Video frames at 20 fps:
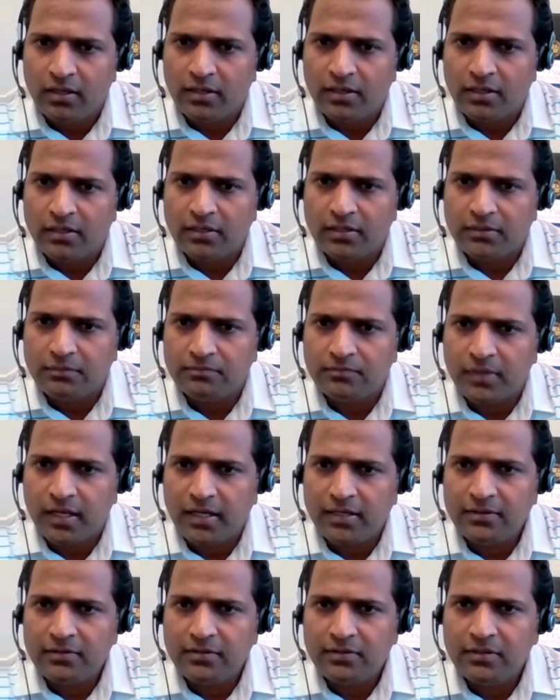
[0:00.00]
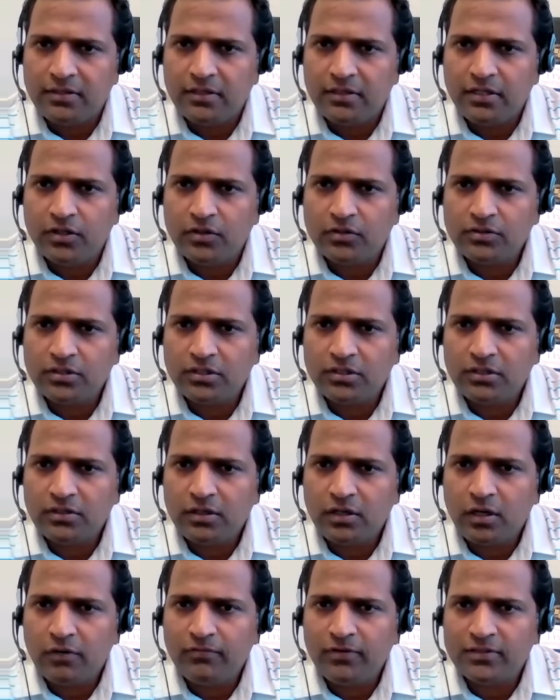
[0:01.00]
And
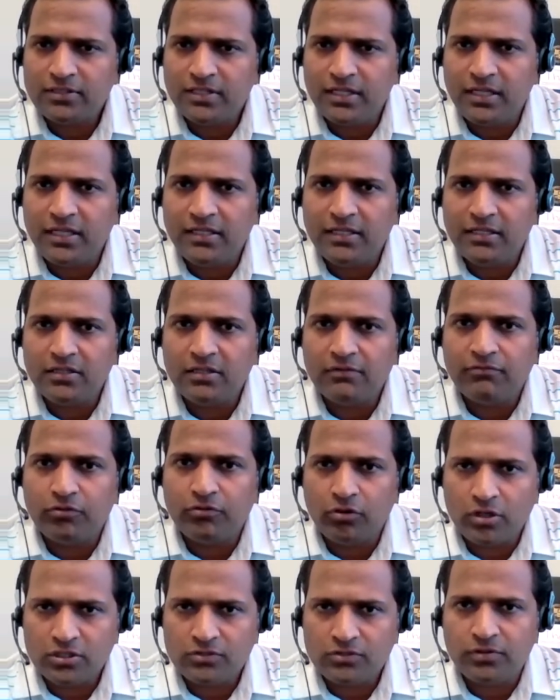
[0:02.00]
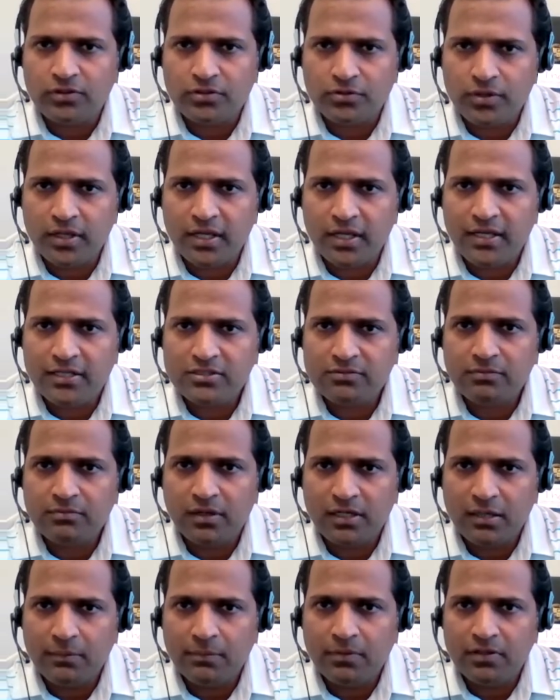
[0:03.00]
obviously the focus for today is
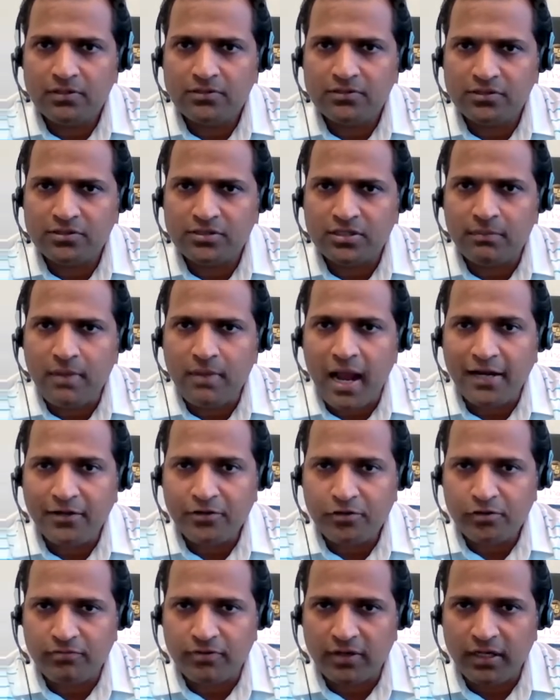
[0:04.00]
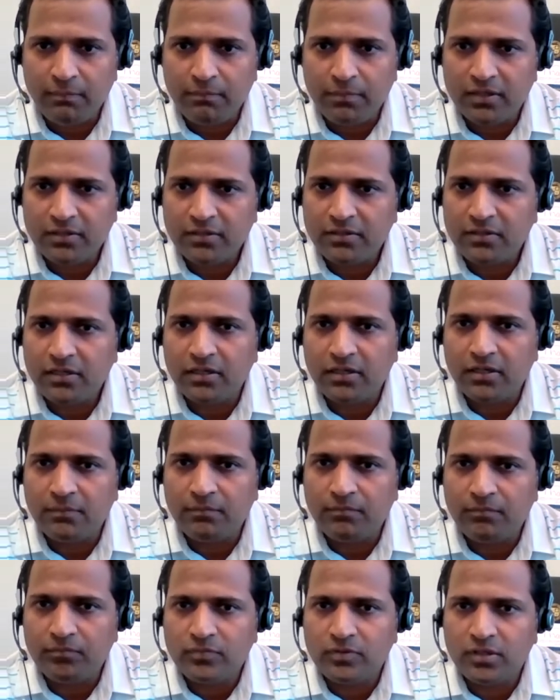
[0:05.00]
multiple system atrophy, but
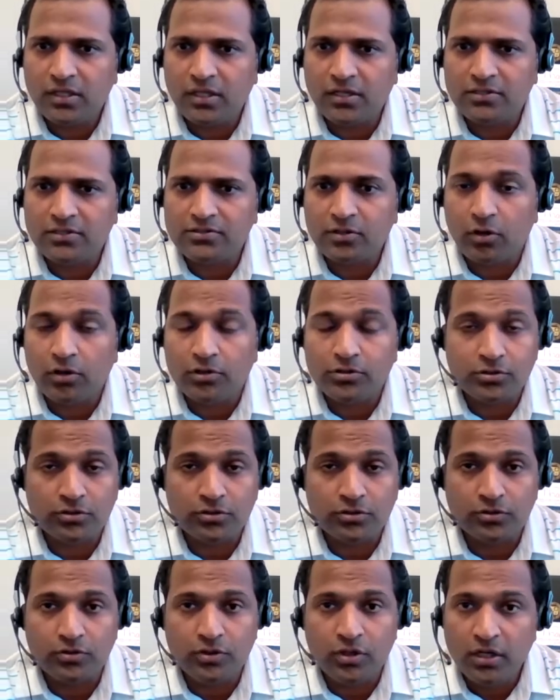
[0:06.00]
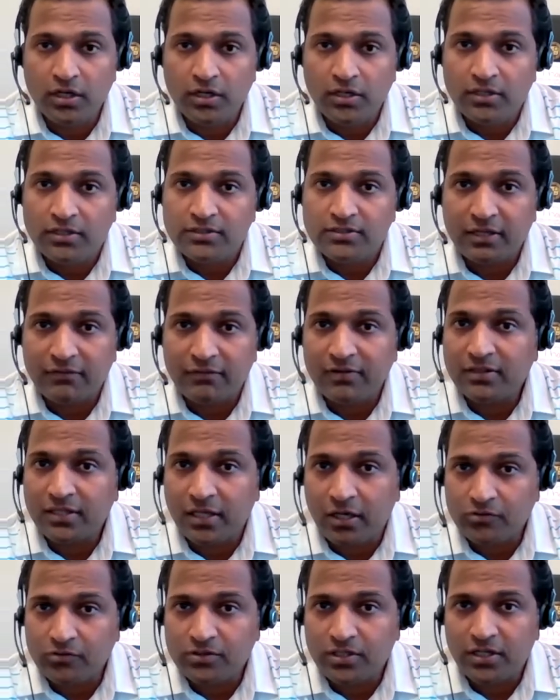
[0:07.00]
there is also
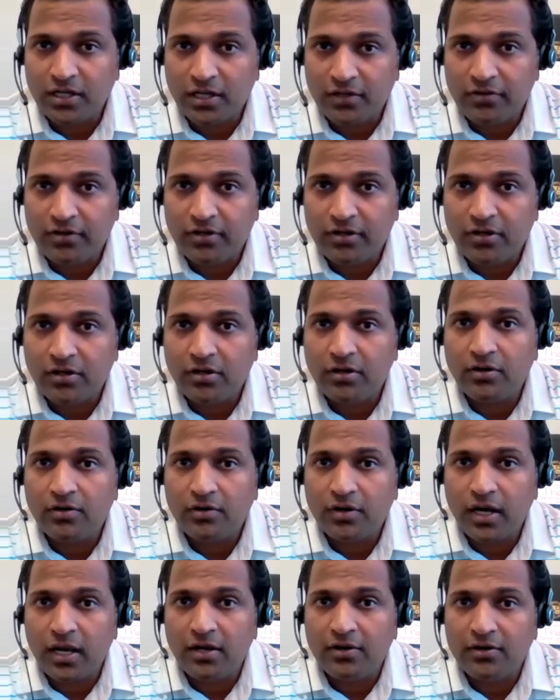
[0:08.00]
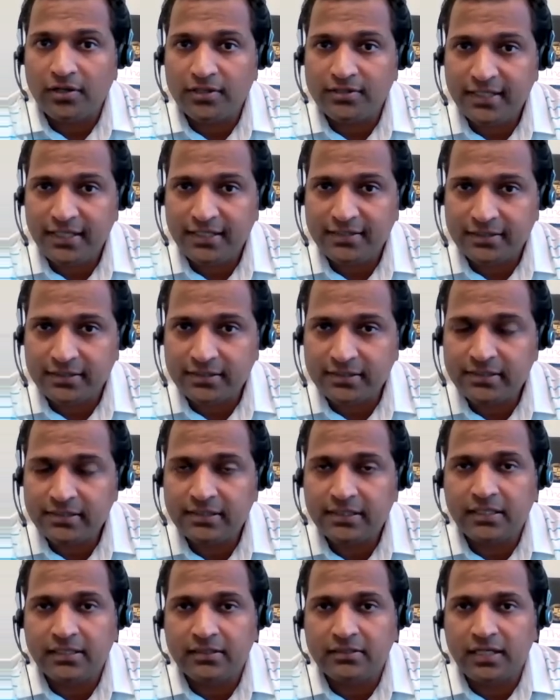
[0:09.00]
7,000 other rare diseases,
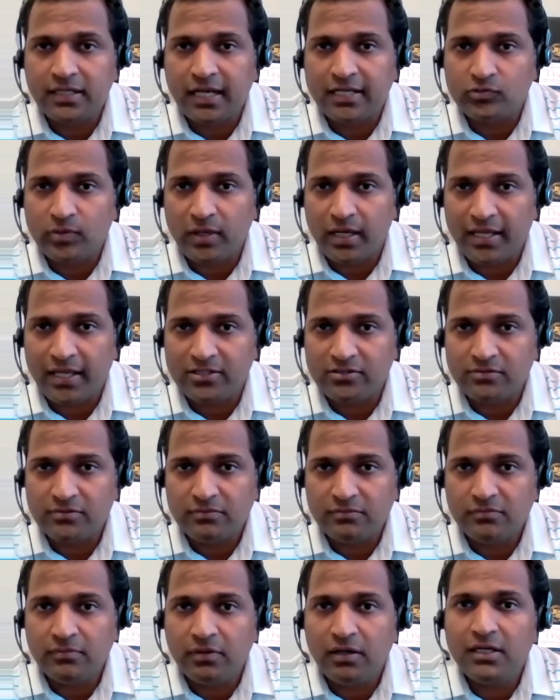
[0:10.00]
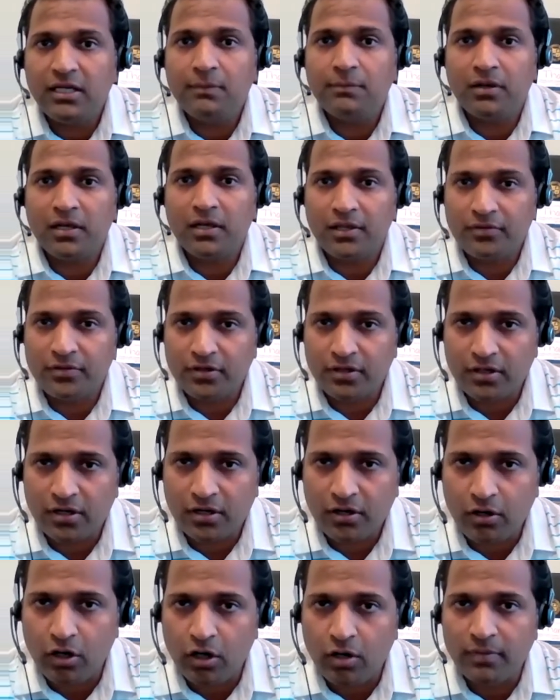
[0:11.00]
as well as multiple other
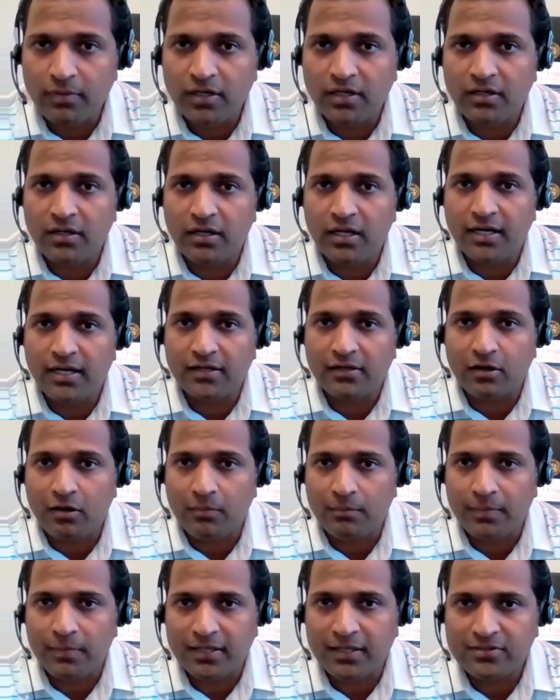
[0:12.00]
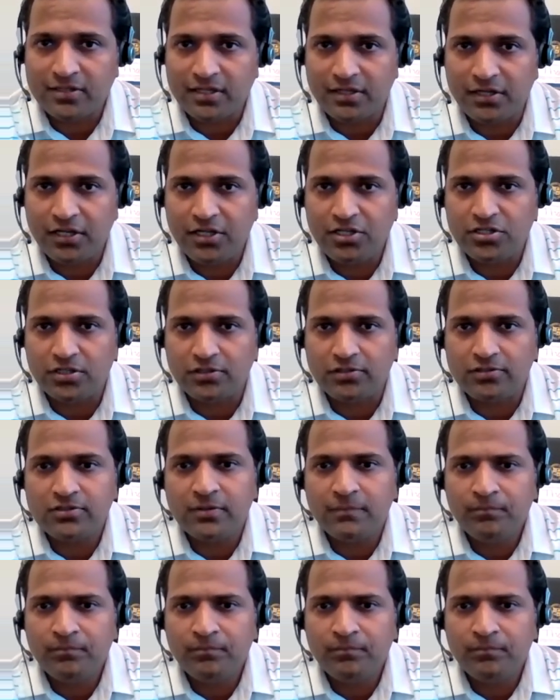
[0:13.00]
common and complex conditions